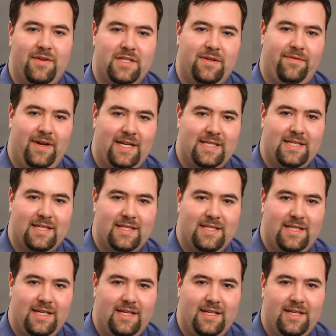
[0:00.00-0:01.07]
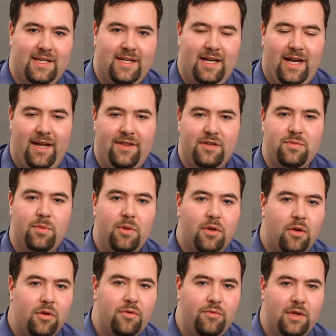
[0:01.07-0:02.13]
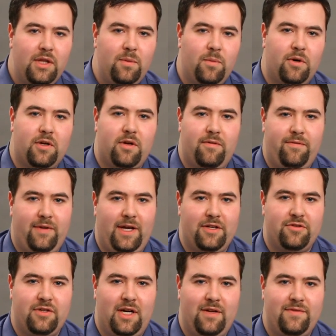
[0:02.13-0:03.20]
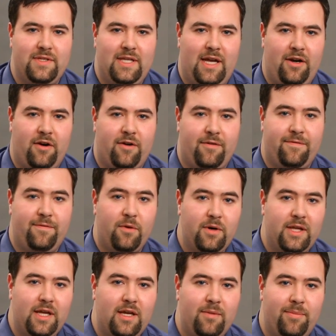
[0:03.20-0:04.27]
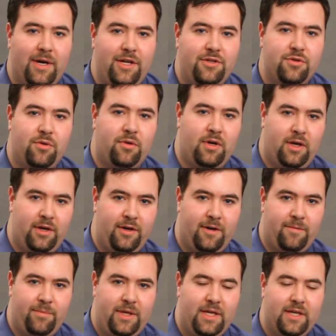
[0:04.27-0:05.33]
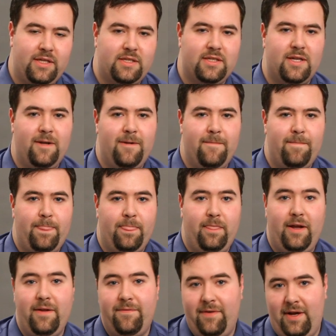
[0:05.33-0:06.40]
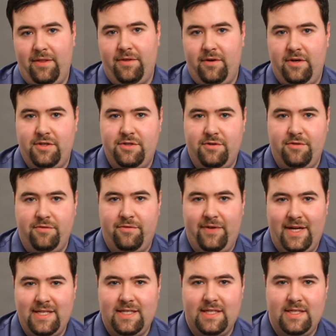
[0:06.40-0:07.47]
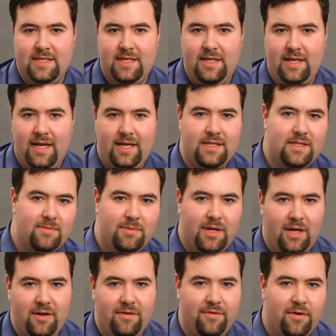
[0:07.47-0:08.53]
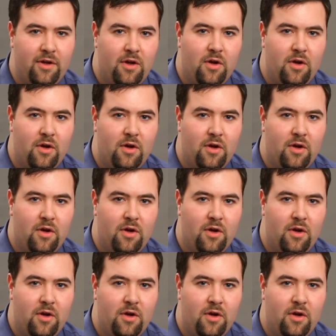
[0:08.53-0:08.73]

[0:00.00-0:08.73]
as a FAT16. And this will only really work on flash drives that are 4 gigabytes or under because like FAT32, FAT16 has some kind of